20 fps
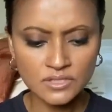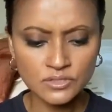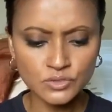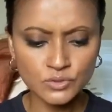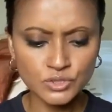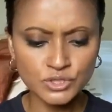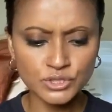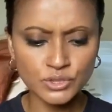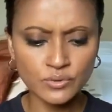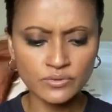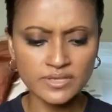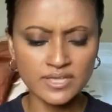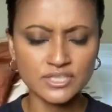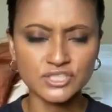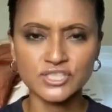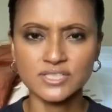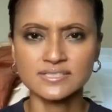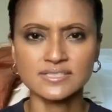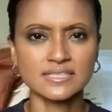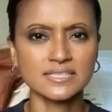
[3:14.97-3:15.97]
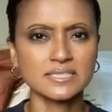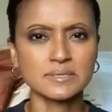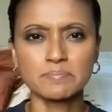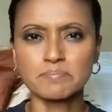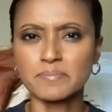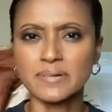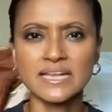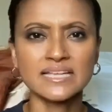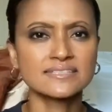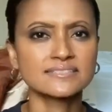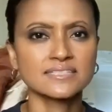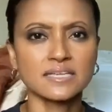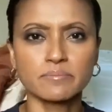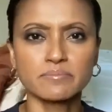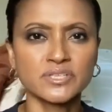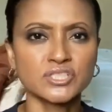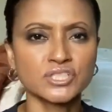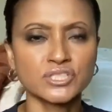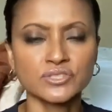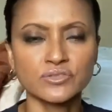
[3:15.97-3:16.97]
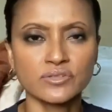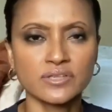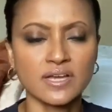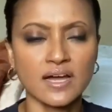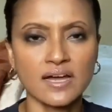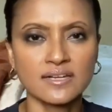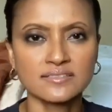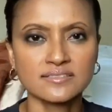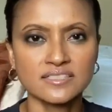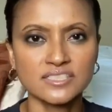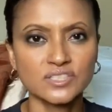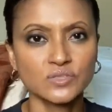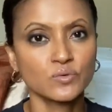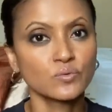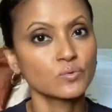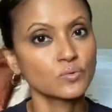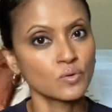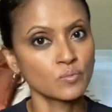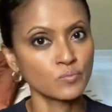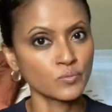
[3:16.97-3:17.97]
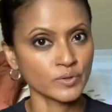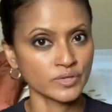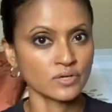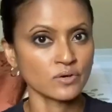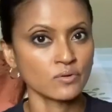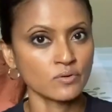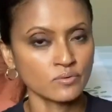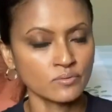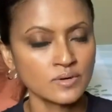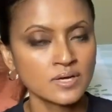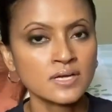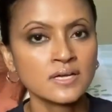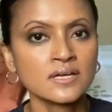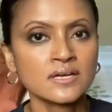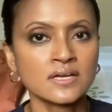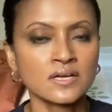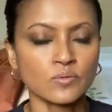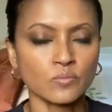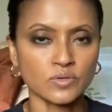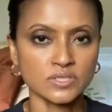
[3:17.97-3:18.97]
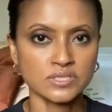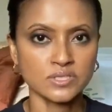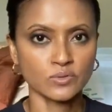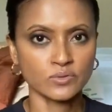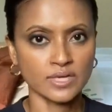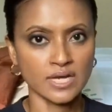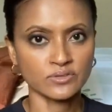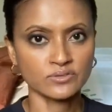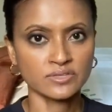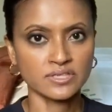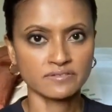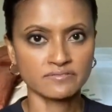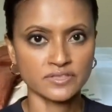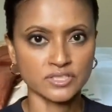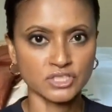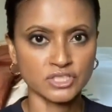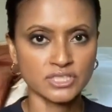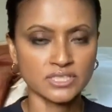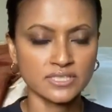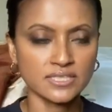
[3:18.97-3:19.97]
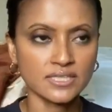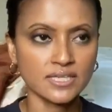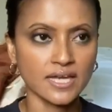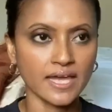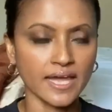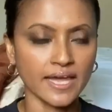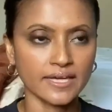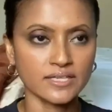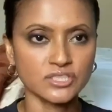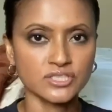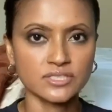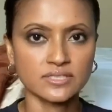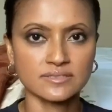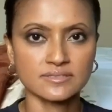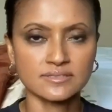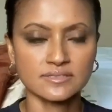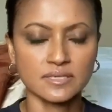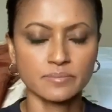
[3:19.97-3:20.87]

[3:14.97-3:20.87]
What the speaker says: to show that she's in complete submission to the artist, whom we know was Leonardo da Vinci, and she